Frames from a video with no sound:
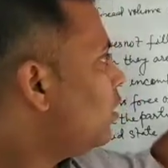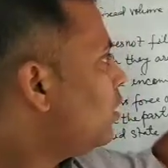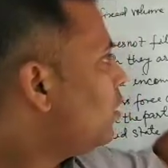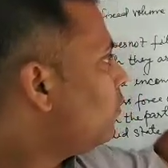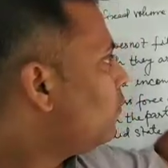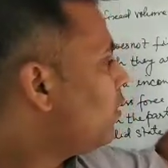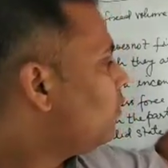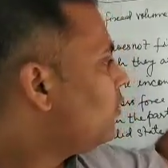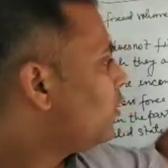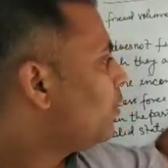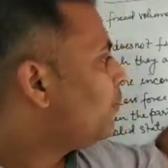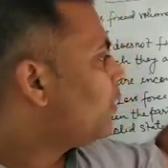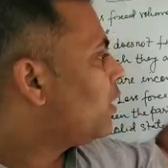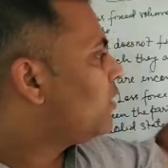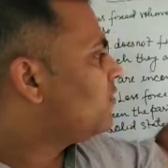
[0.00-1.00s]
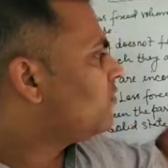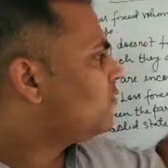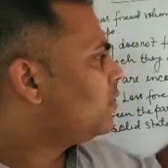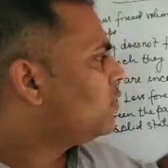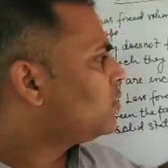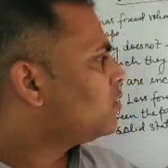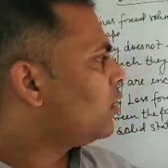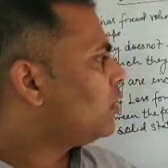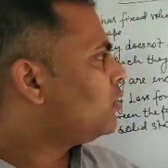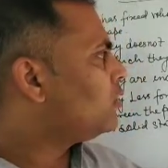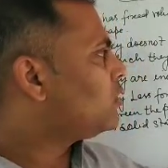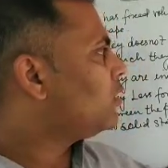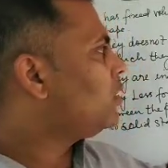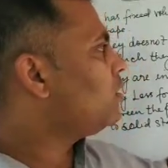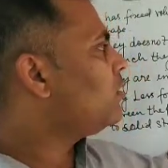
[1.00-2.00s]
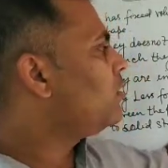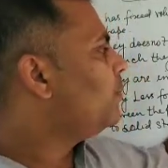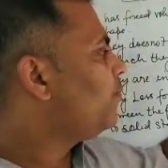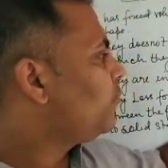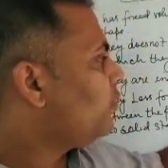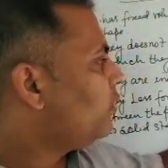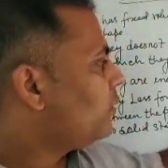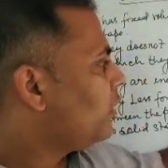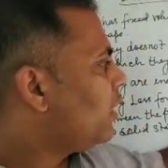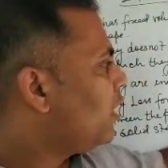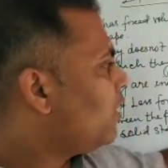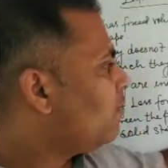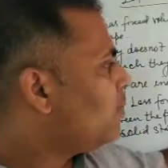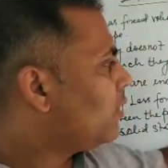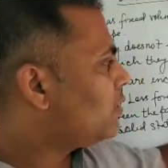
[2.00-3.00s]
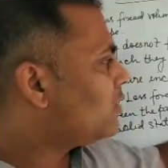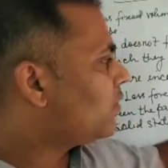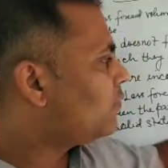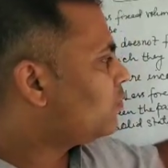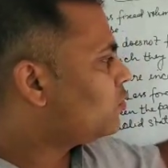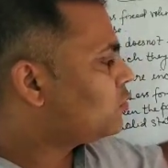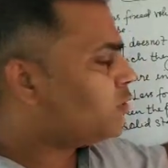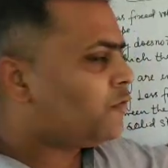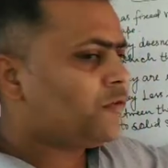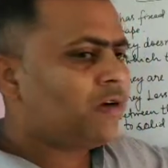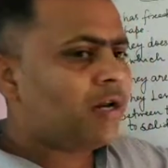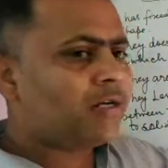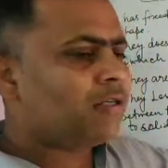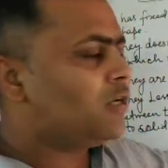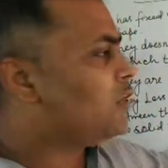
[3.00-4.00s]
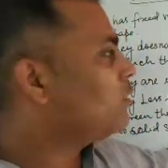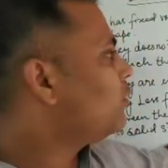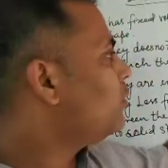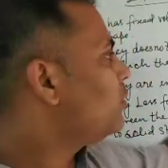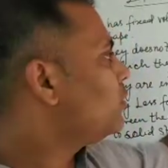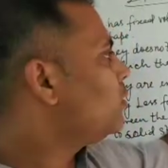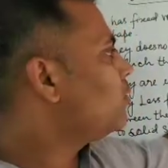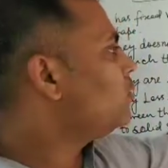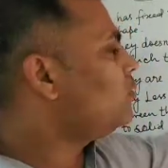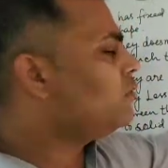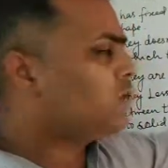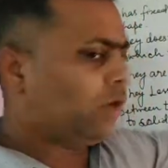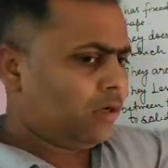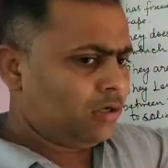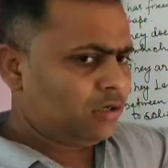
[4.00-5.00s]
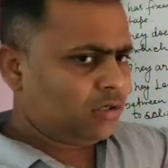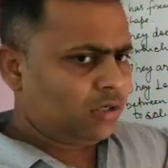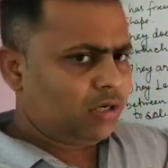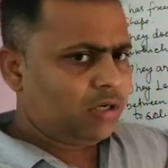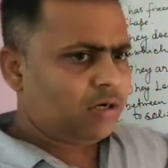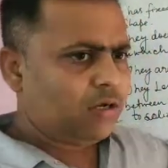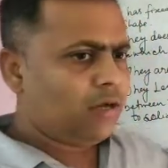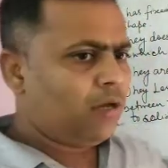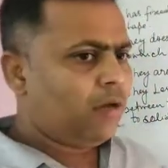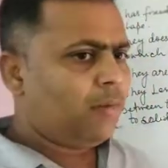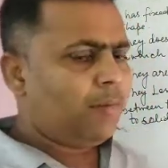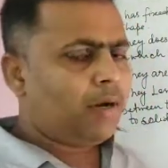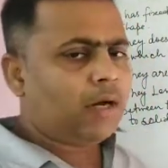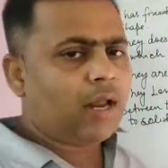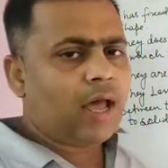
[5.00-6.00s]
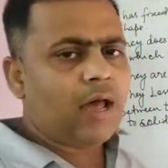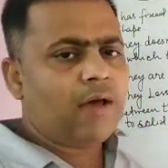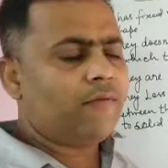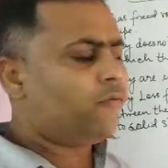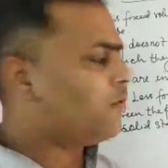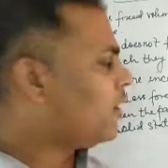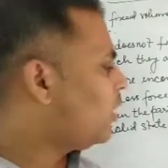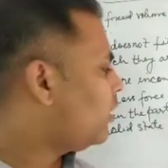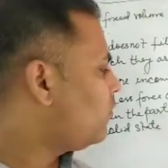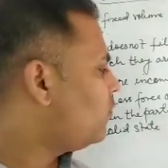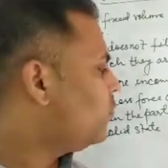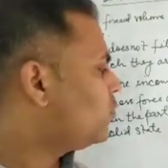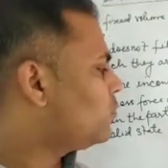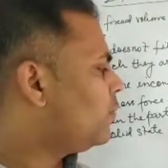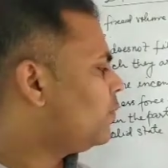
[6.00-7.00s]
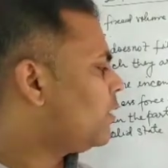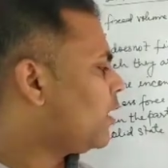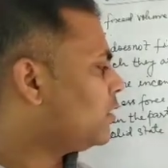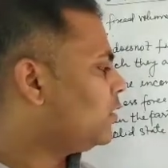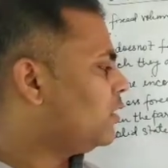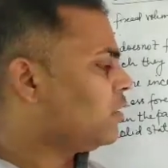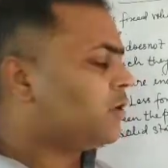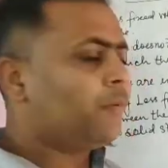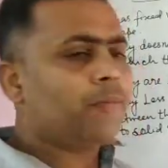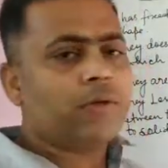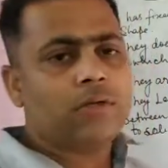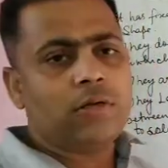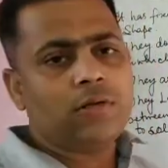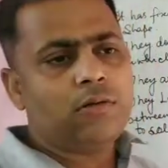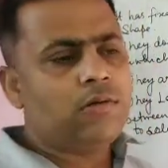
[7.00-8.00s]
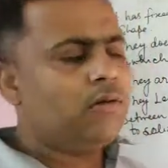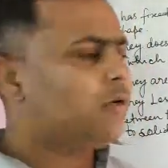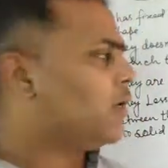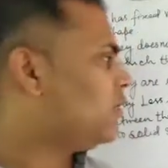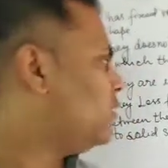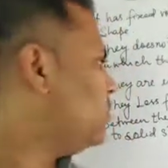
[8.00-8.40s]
when we compare it with the solid state, they have lesser force of attraction in comparison to solid state, but have greater force of attraction in comparison to gas